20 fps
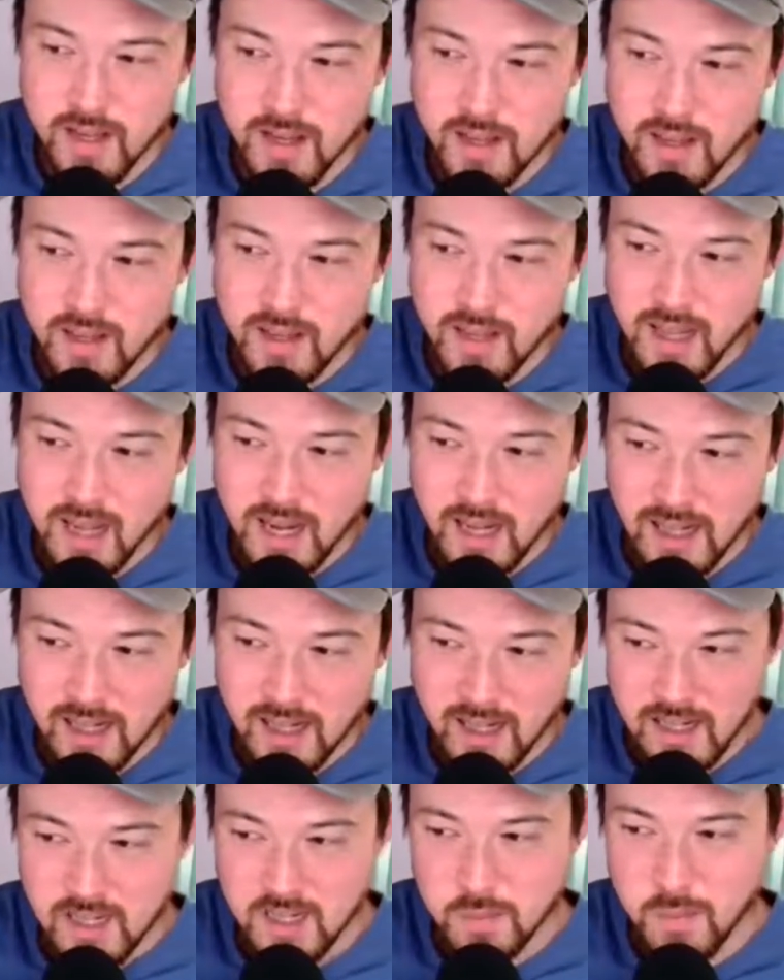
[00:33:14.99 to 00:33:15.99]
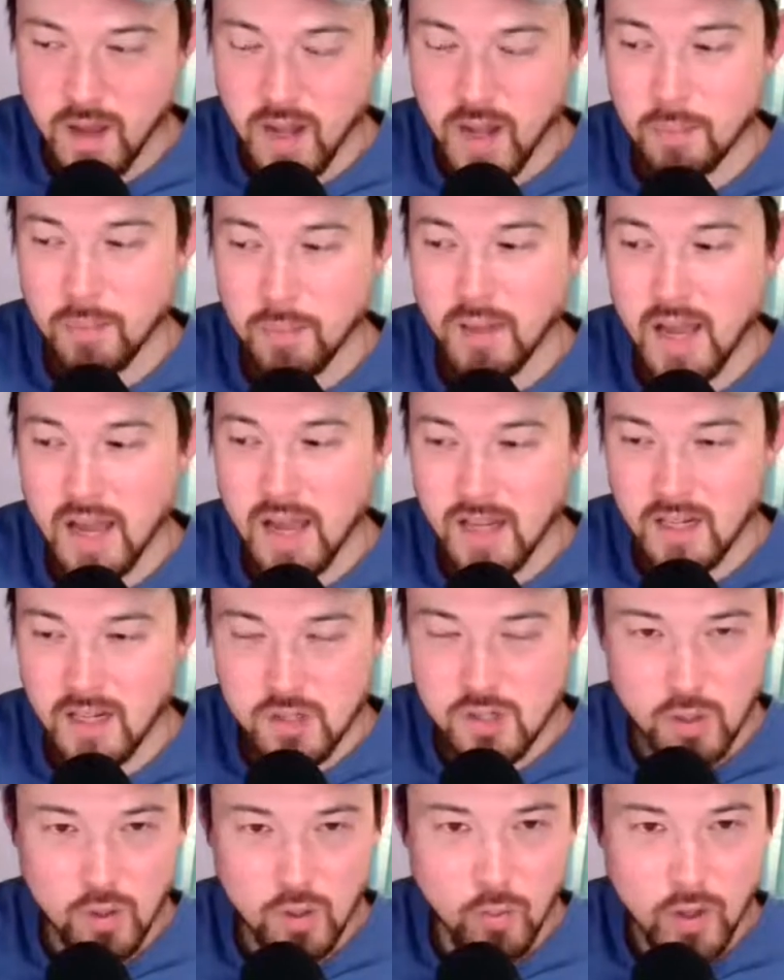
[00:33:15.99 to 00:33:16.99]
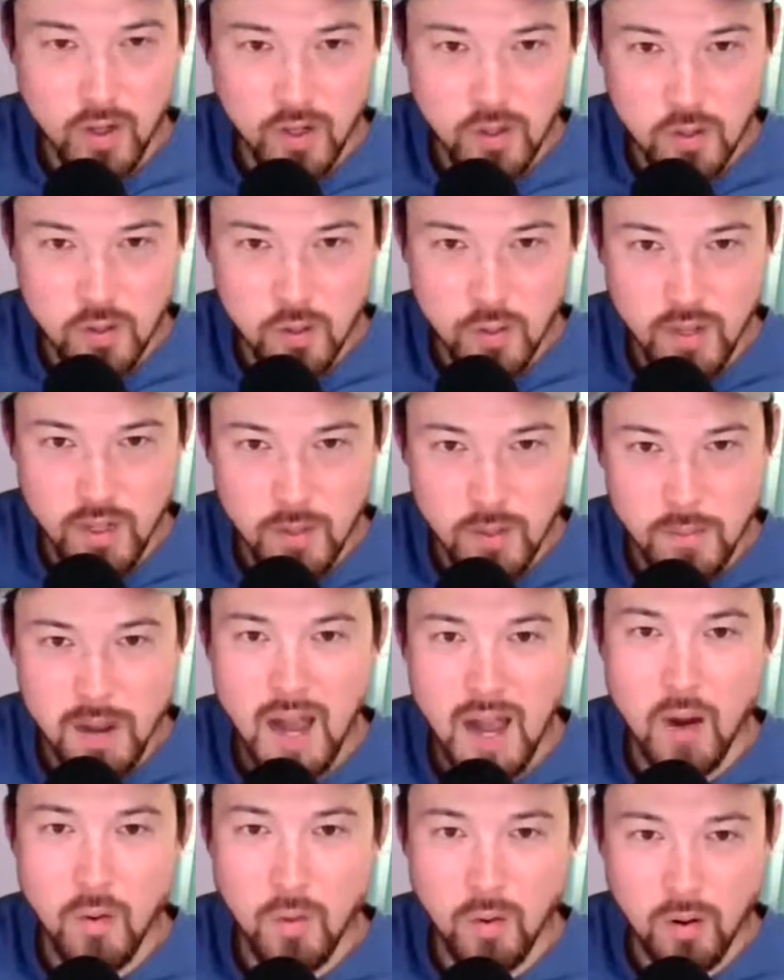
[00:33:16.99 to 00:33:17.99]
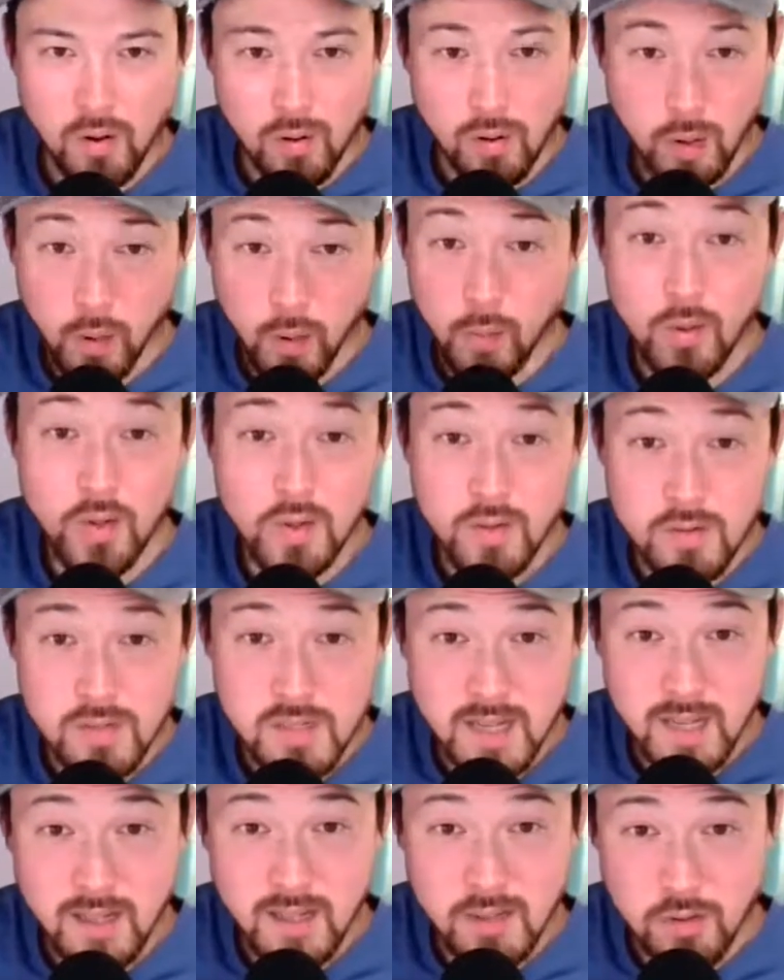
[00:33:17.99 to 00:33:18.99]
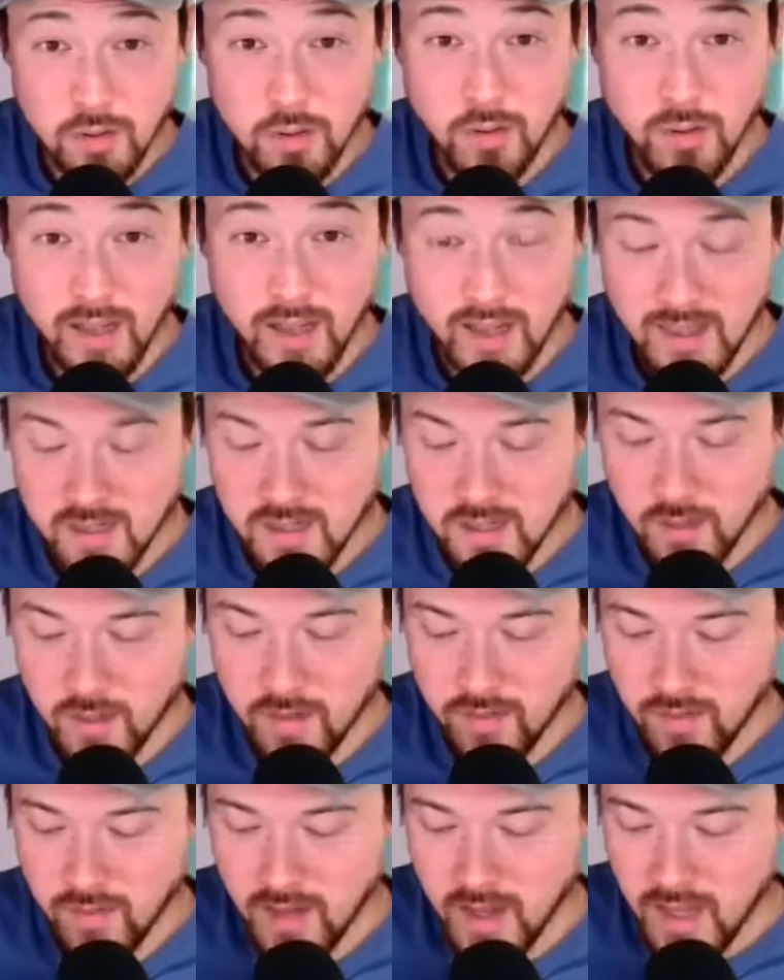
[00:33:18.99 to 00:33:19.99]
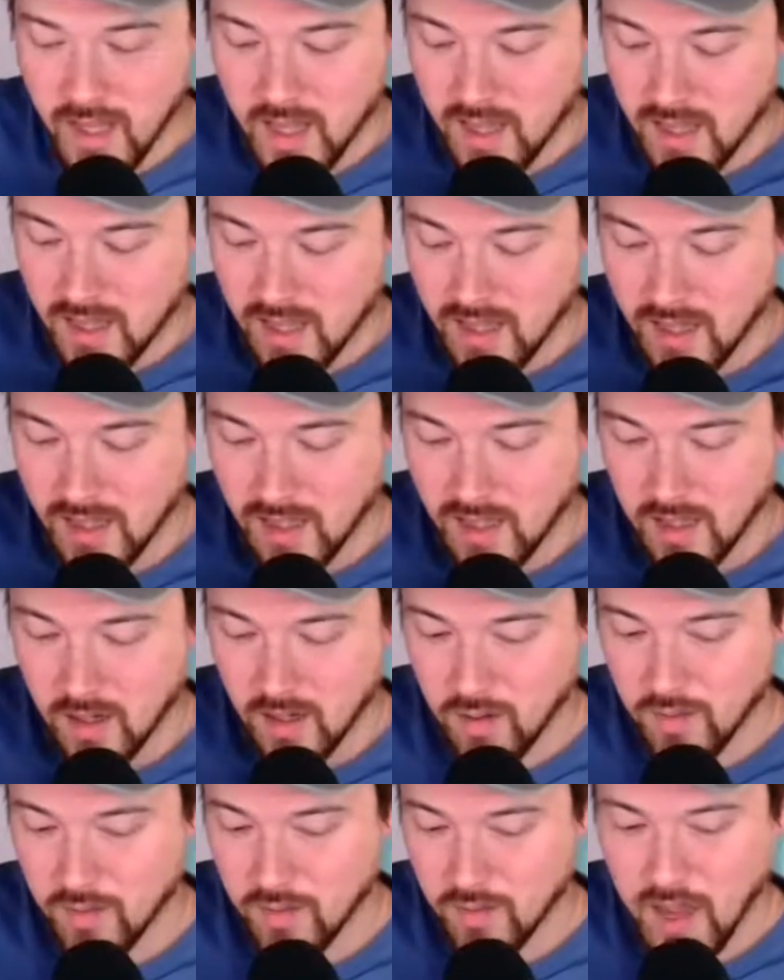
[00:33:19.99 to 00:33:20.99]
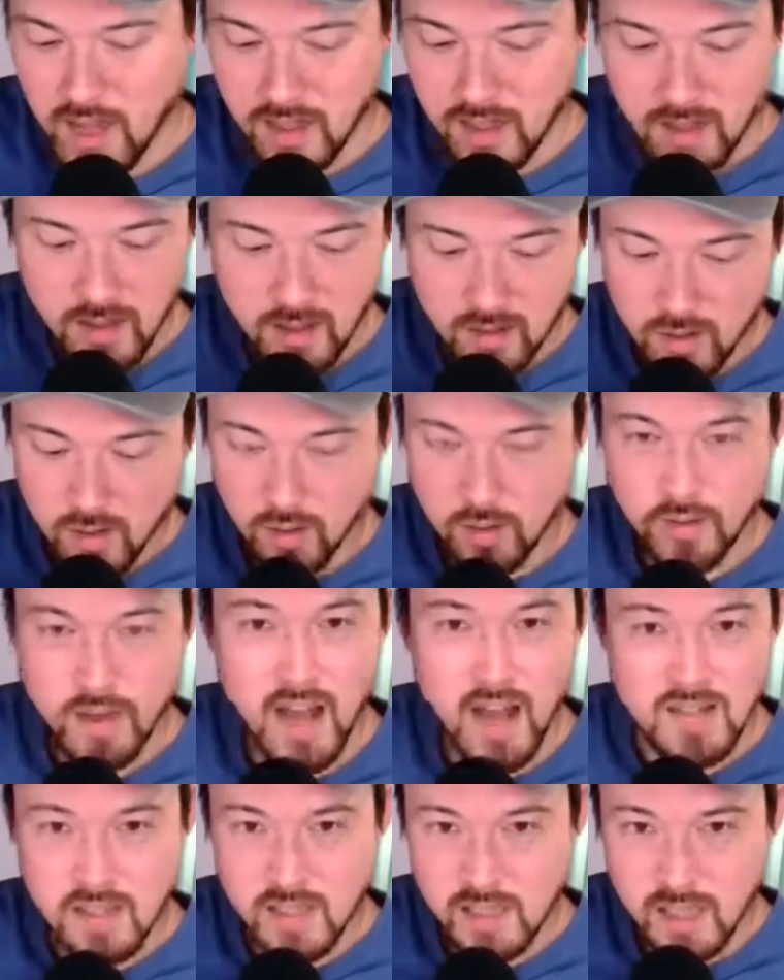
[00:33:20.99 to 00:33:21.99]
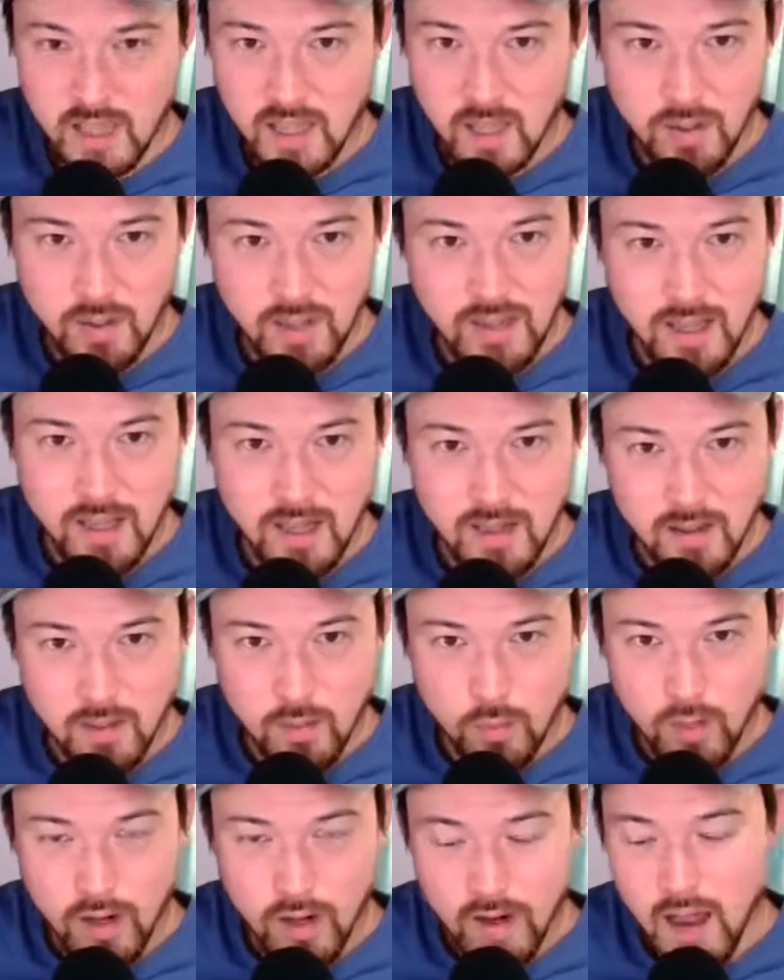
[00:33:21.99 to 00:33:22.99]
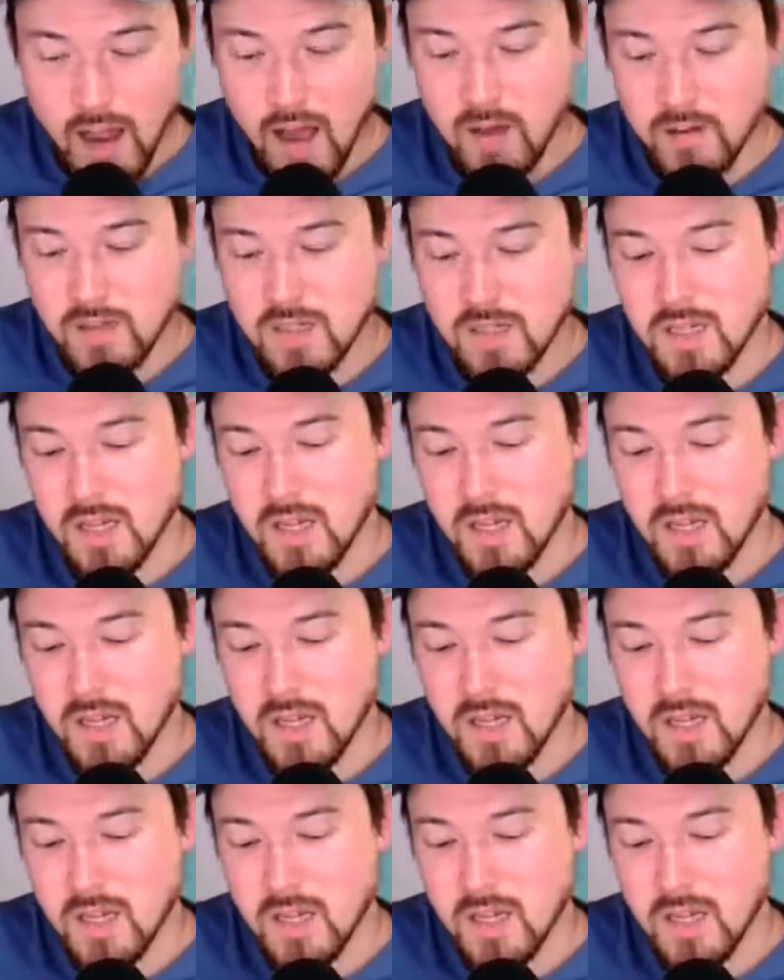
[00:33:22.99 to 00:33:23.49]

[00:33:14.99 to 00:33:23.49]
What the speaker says: the analytics pipeline and sort of what you're doing to power, like what you said, Drew, like the sort of the, you know, you're constantly loading data into the warehouse.